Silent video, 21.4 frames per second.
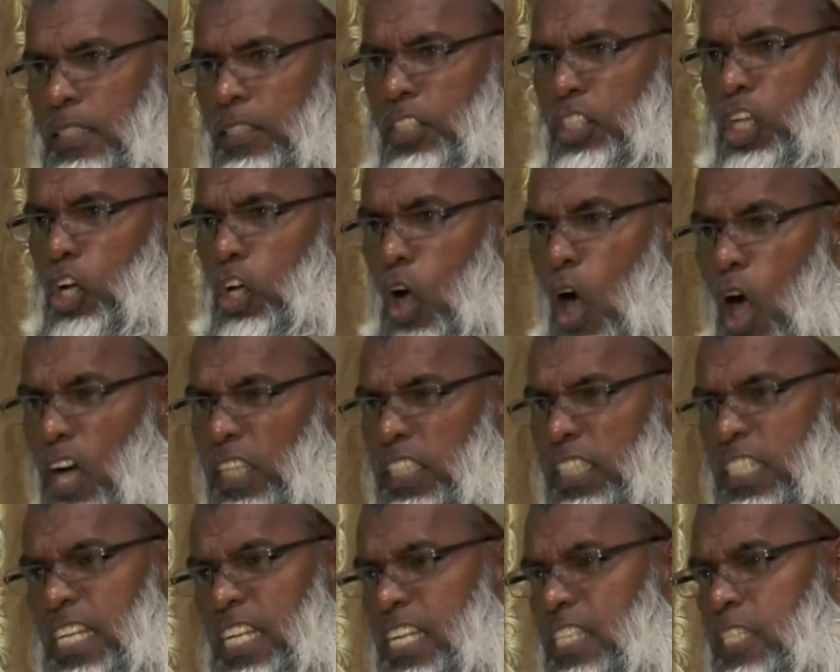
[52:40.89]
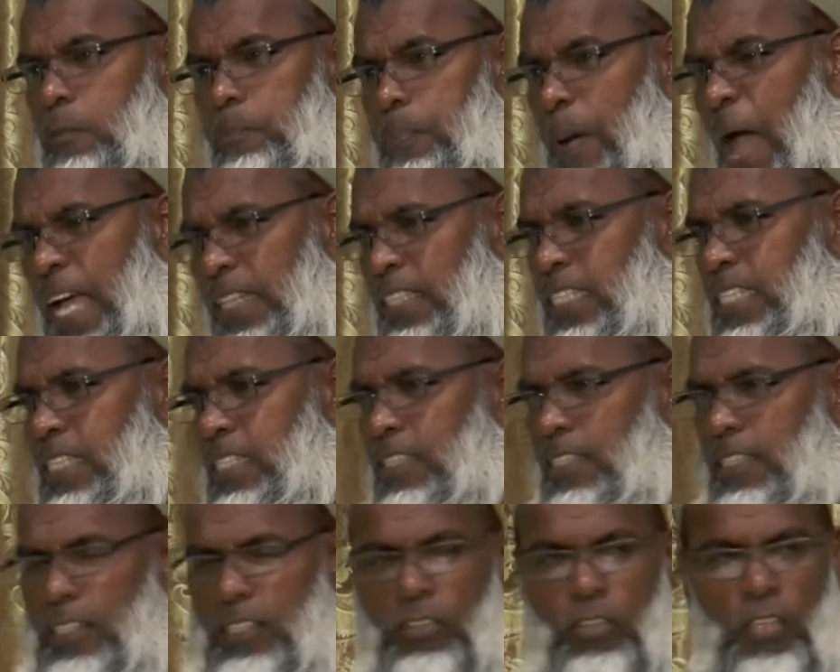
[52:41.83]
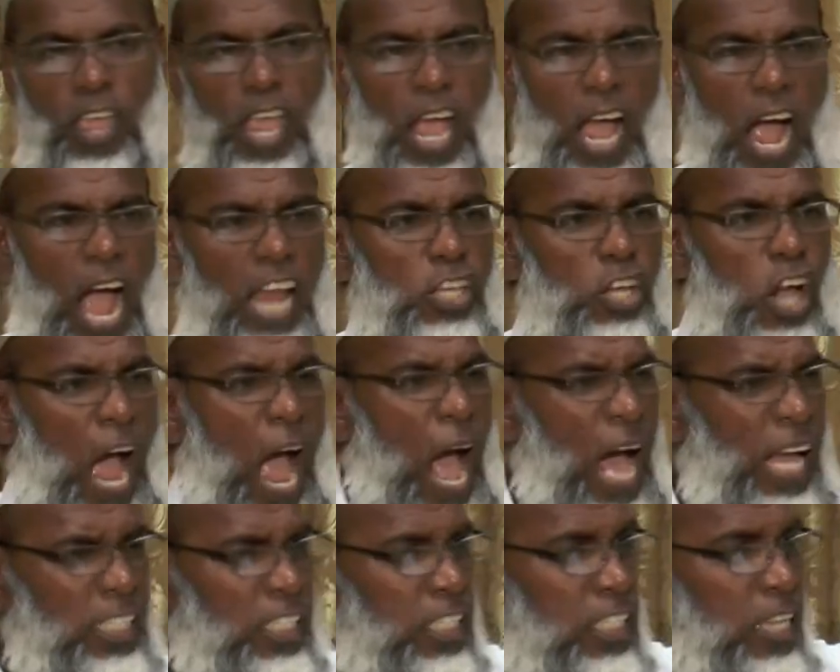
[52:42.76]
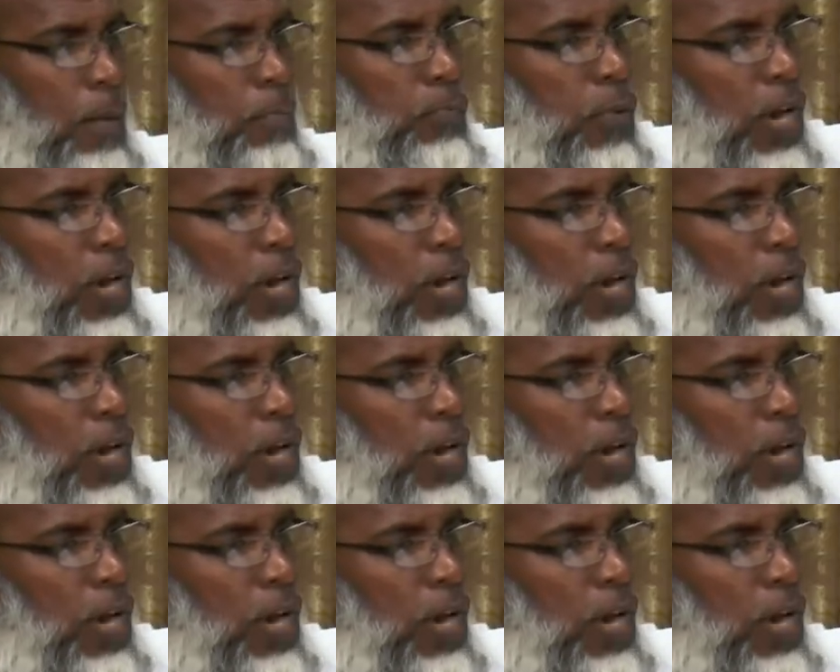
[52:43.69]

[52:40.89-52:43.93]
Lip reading: to go to these parties. And you ask them,